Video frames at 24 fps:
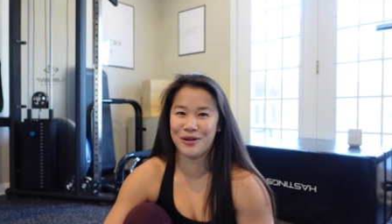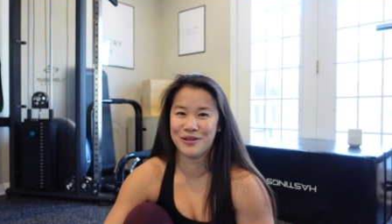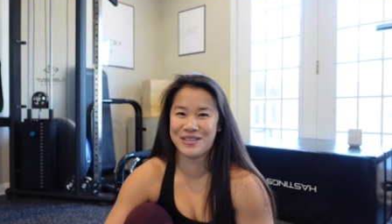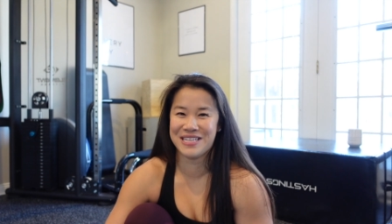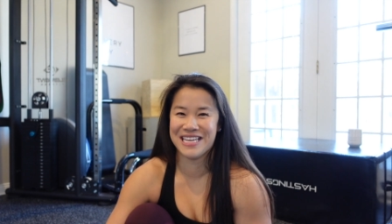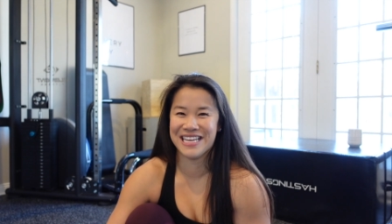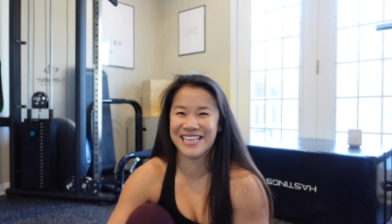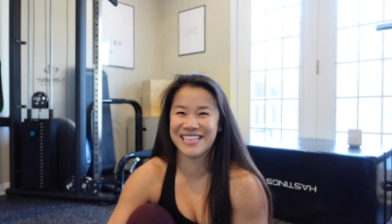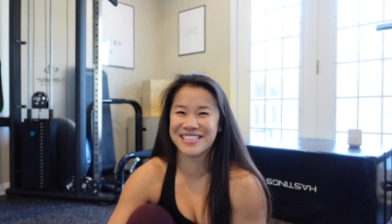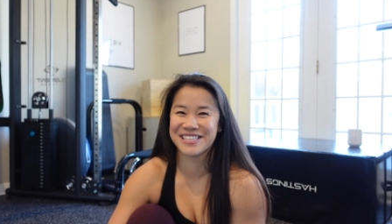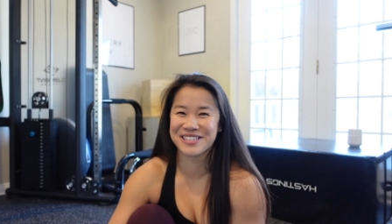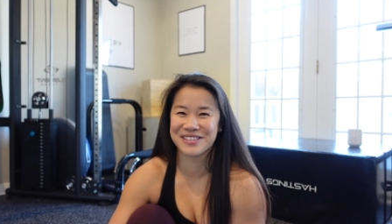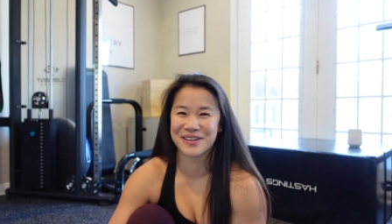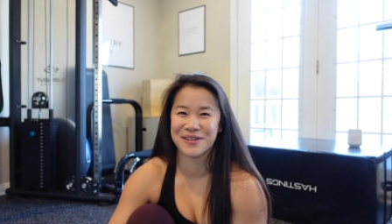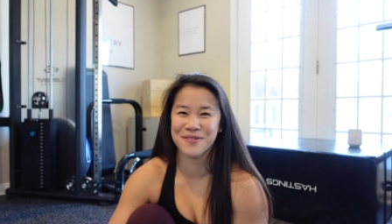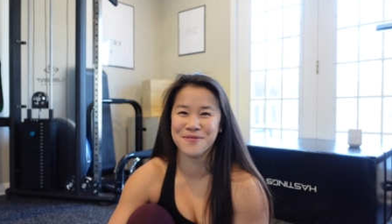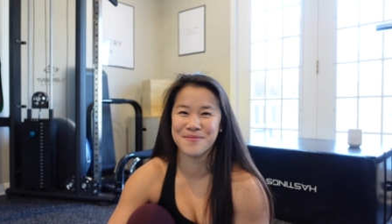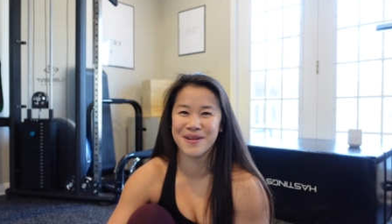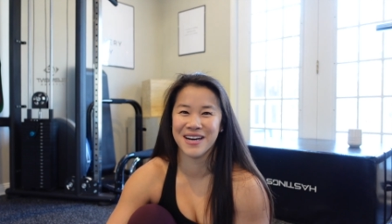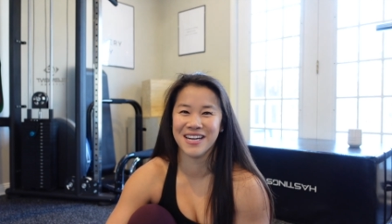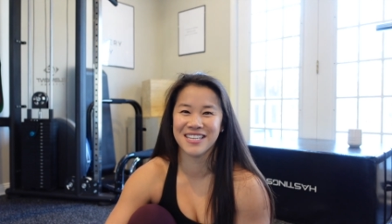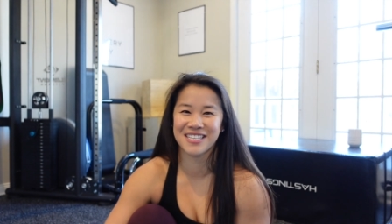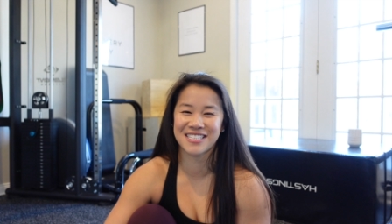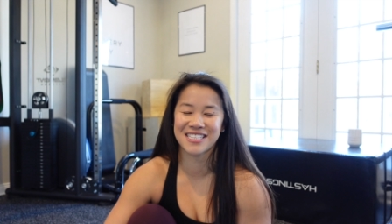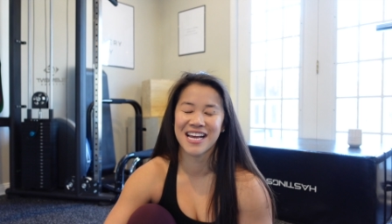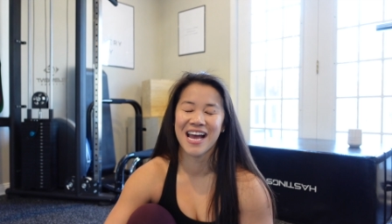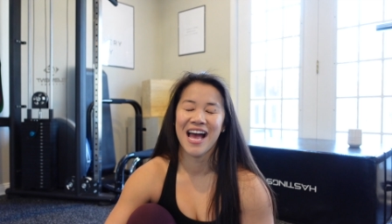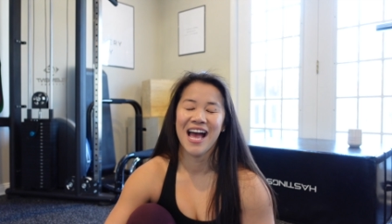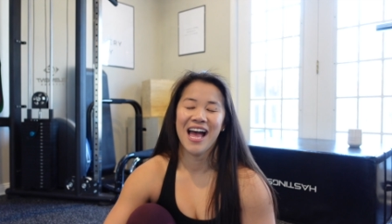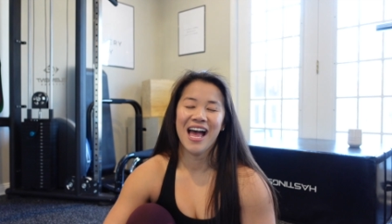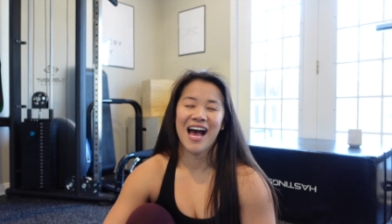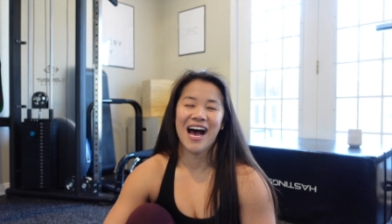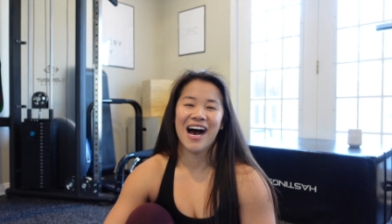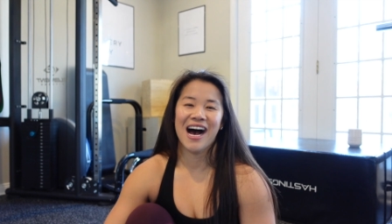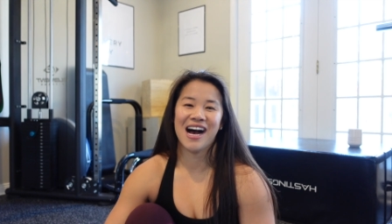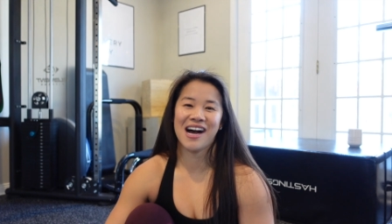protein so much.
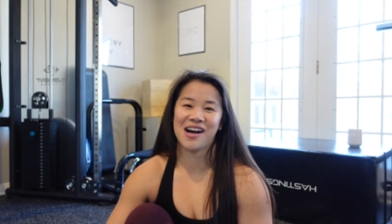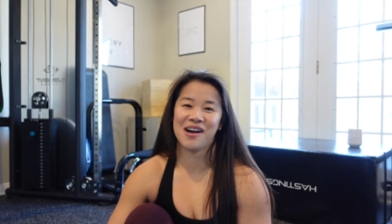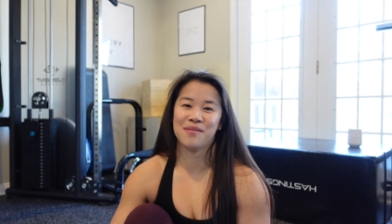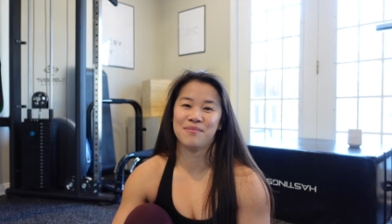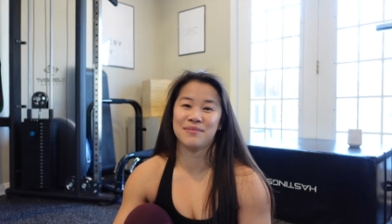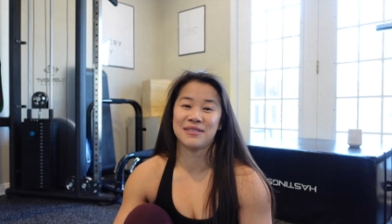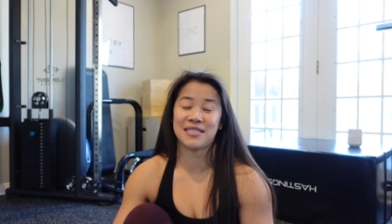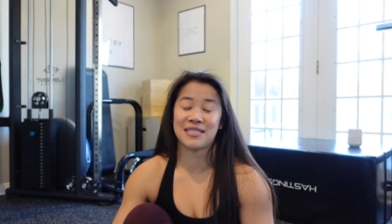Um,